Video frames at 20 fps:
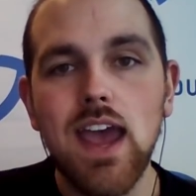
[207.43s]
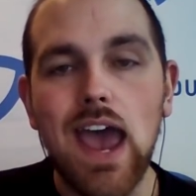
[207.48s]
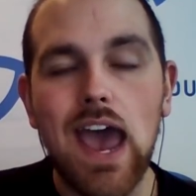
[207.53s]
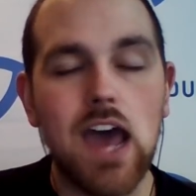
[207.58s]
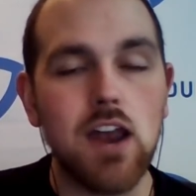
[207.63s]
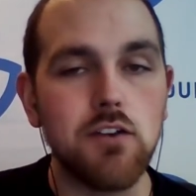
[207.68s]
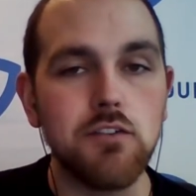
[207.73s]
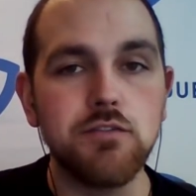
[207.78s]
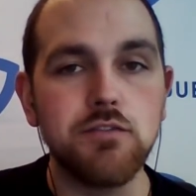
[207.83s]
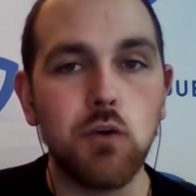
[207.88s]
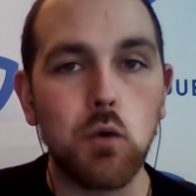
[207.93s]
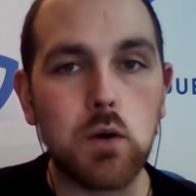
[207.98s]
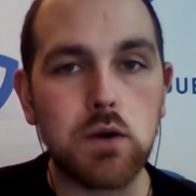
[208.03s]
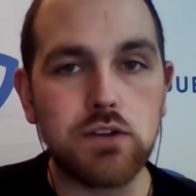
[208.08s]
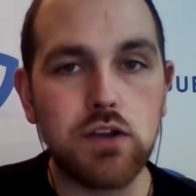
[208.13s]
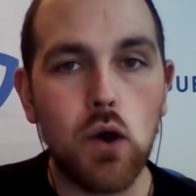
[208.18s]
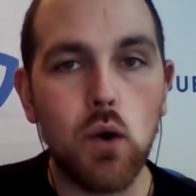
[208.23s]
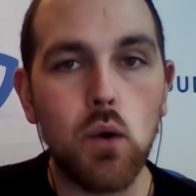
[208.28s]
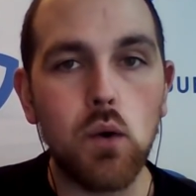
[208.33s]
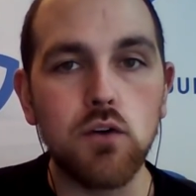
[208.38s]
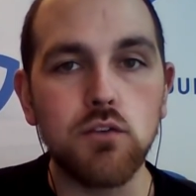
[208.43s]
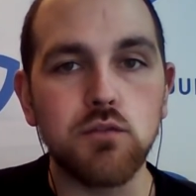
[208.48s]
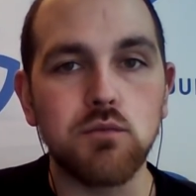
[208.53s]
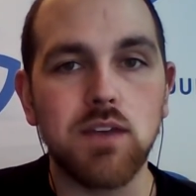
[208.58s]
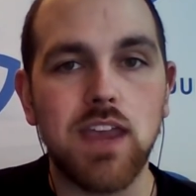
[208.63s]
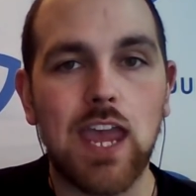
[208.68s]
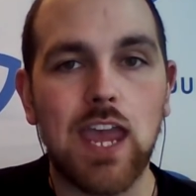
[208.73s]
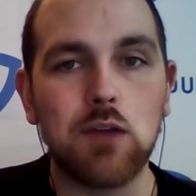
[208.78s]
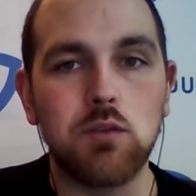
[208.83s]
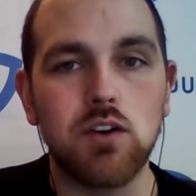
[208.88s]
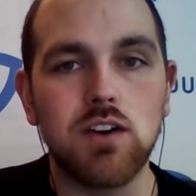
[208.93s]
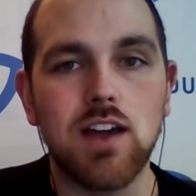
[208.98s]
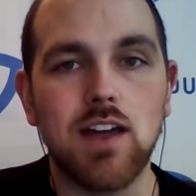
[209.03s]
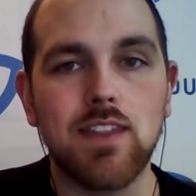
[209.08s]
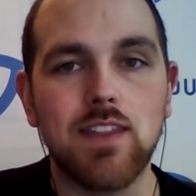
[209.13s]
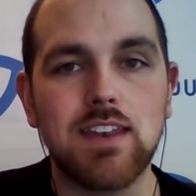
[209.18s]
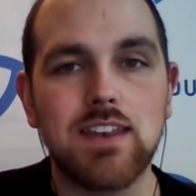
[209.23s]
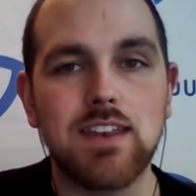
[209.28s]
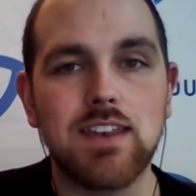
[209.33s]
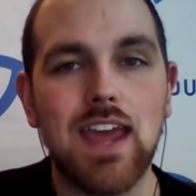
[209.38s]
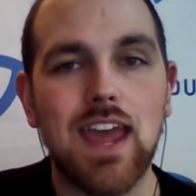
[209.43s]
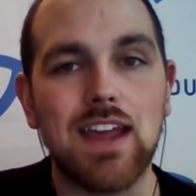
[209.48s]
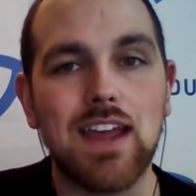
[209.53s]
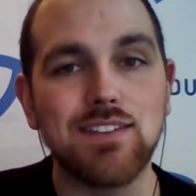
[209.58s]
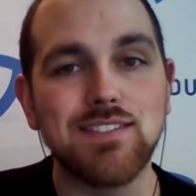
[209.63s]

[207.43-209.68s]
out of four total from Cam Newton on the day.